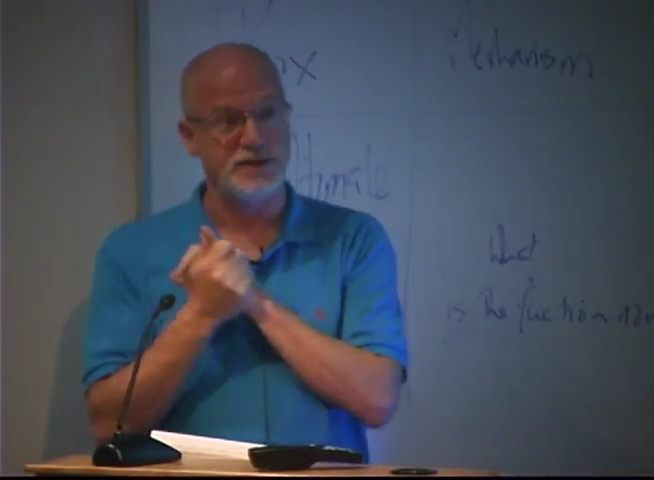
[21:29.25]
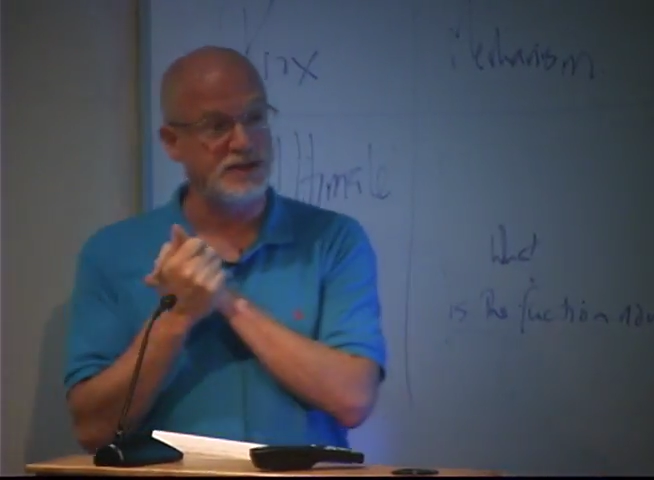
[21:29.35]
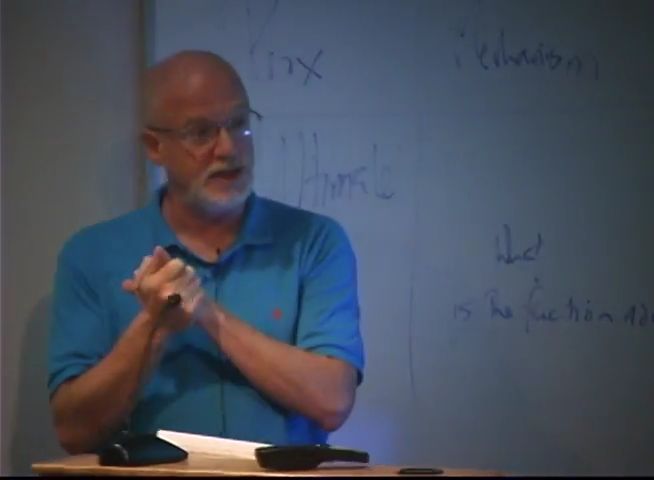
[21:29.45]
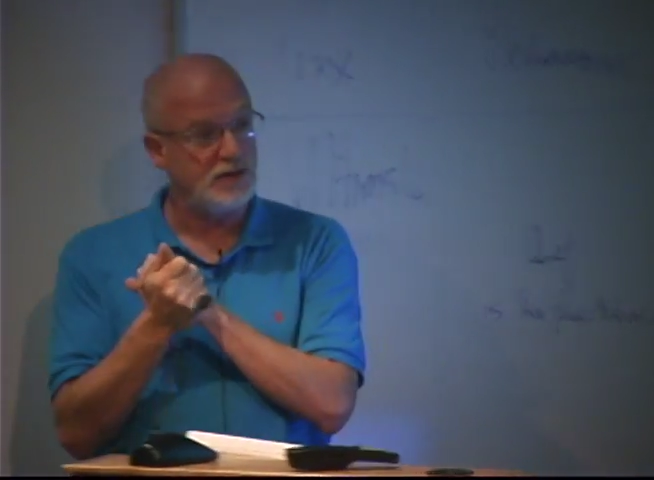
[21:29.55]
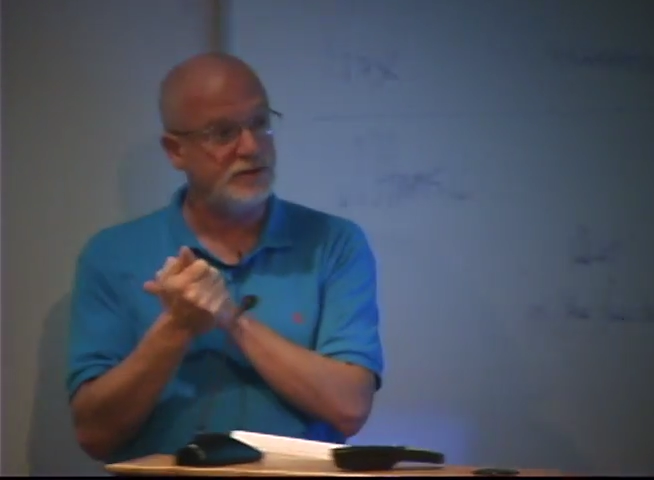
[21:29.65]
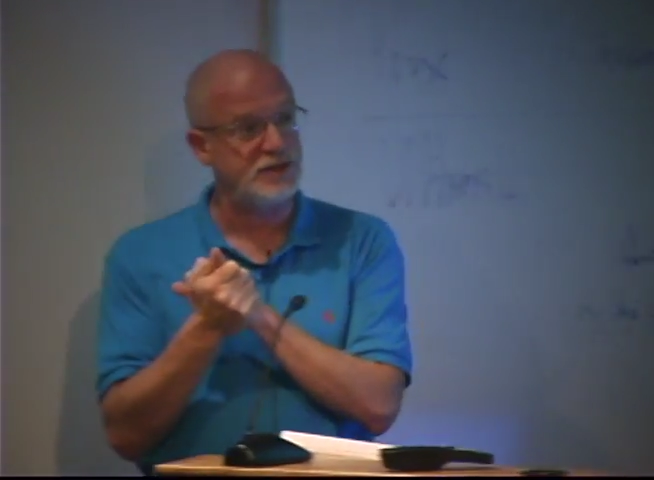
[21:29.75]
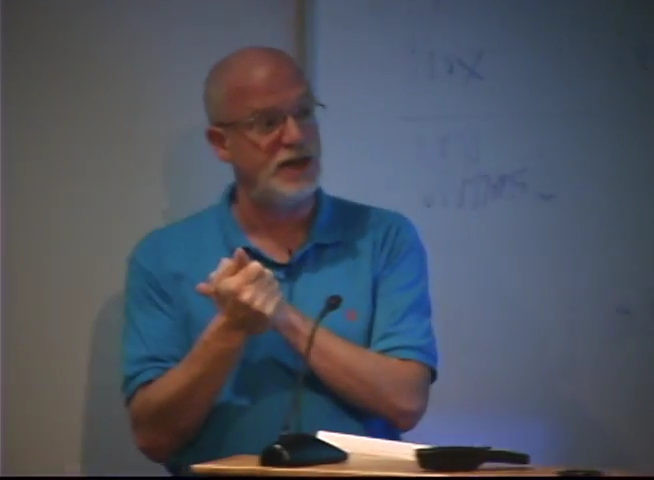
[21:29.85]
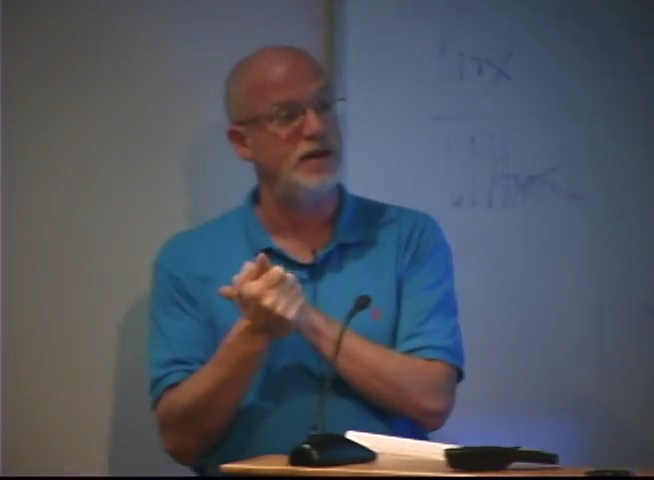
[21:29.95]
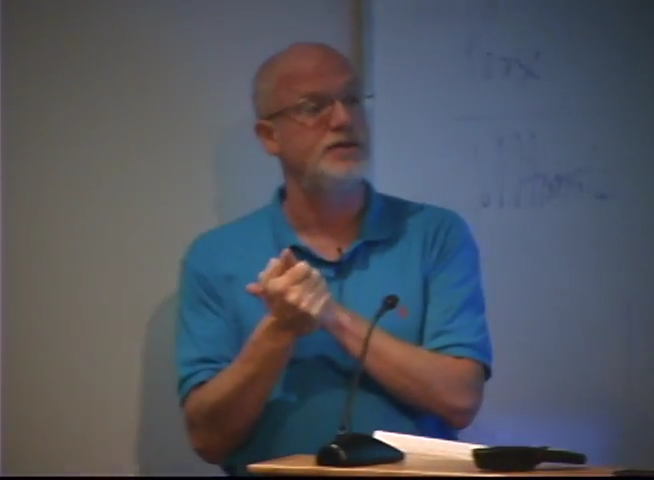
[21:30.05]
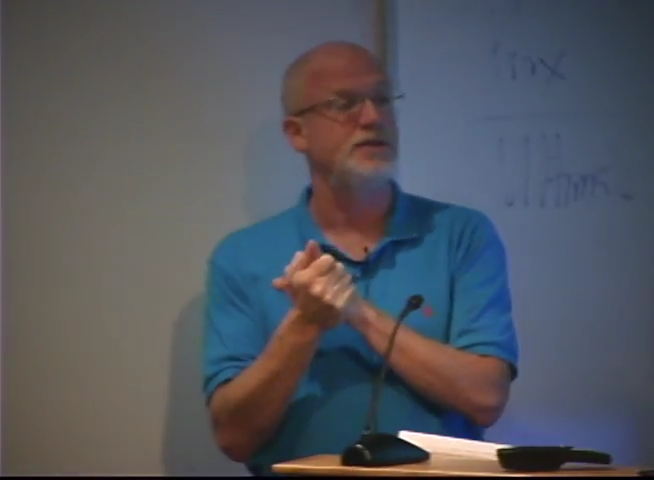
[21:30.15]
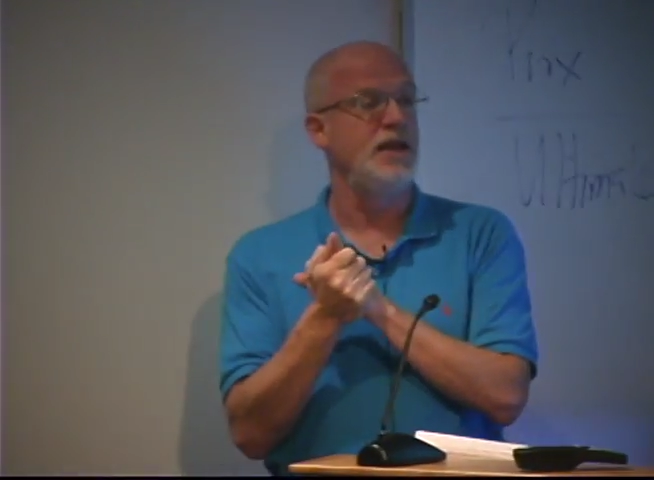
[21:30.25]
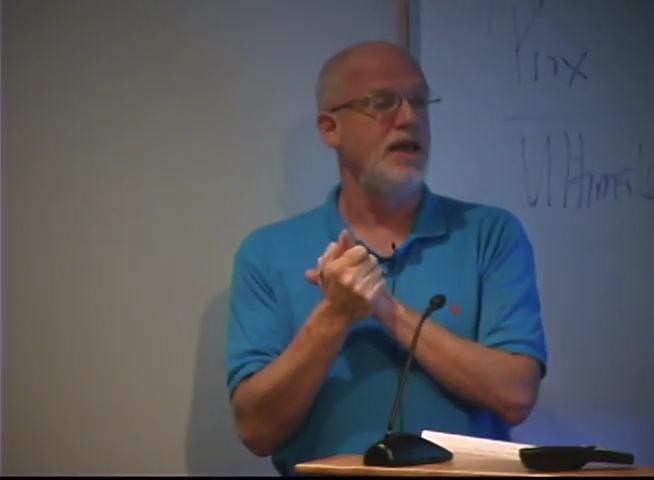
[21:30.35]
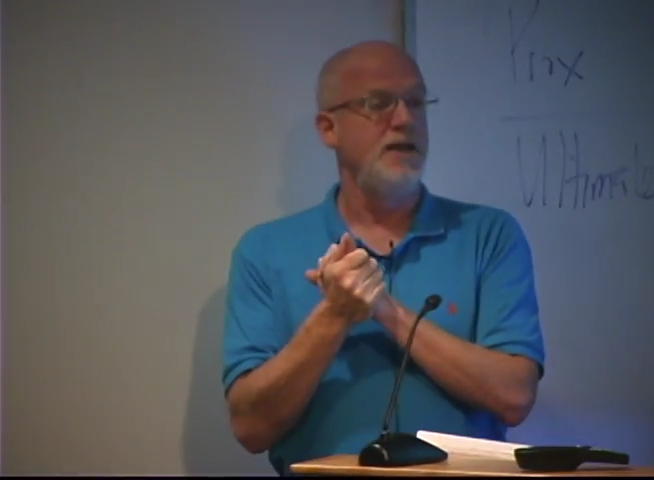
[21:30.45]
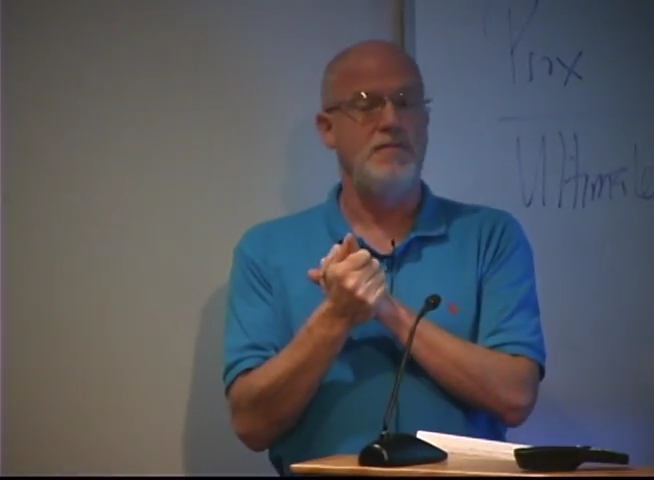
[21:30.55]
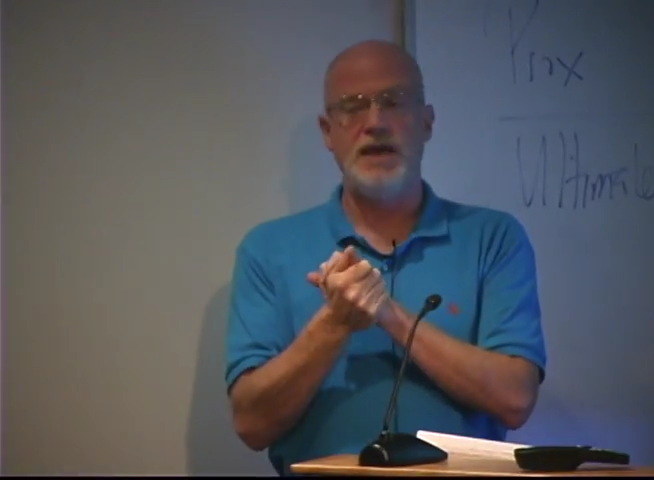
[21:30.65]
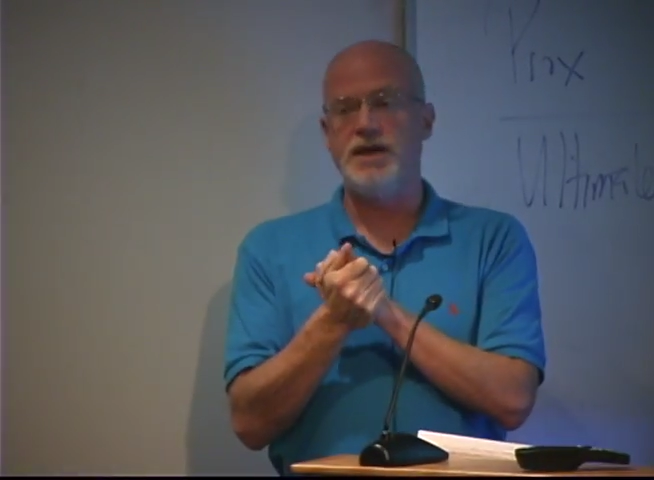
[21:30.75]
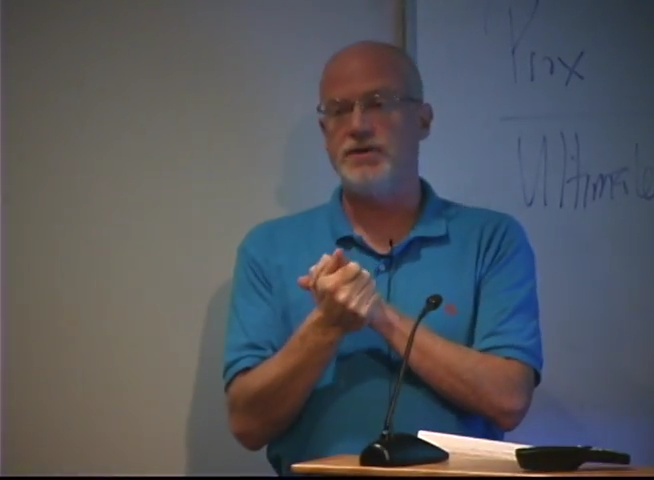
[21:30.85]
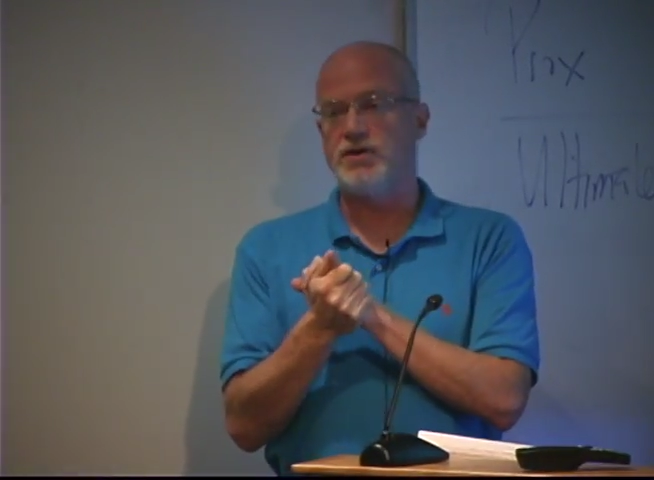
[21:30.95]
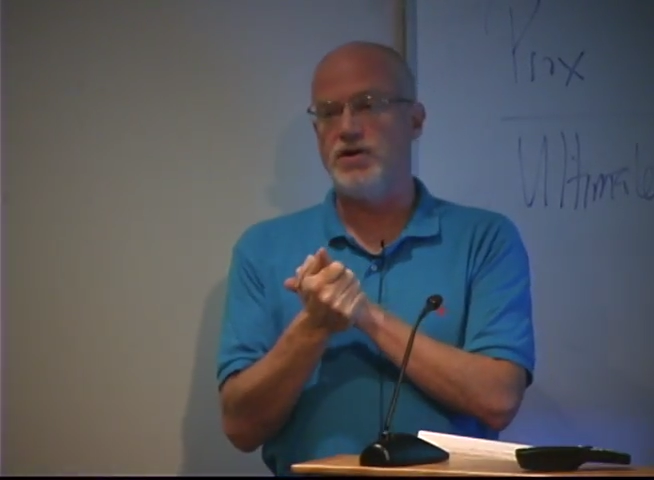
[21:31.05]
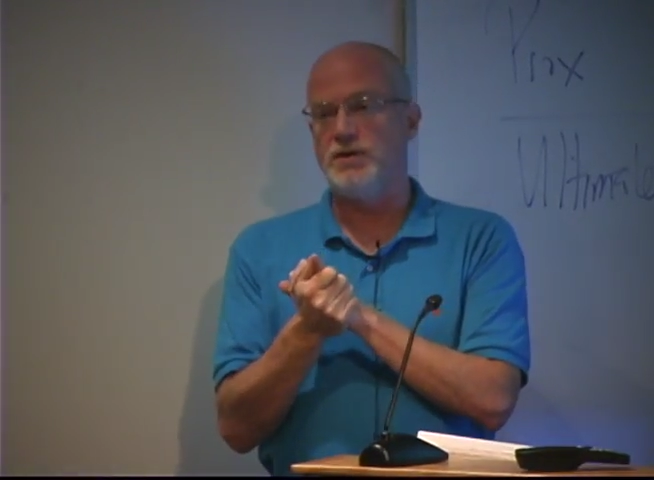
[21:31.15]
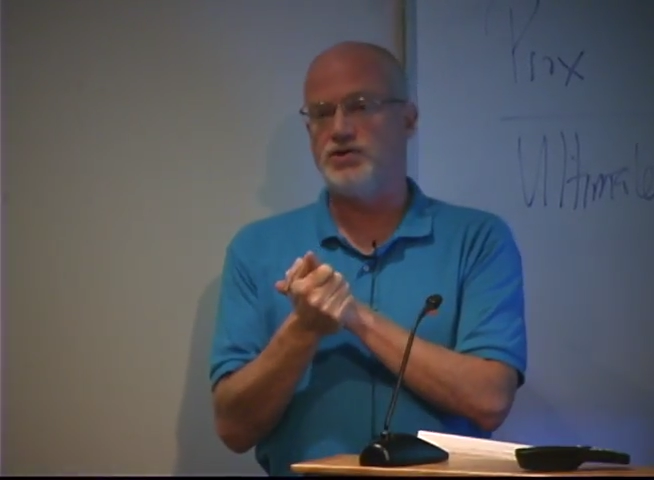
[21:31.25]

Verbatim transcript: Single cells may undergo a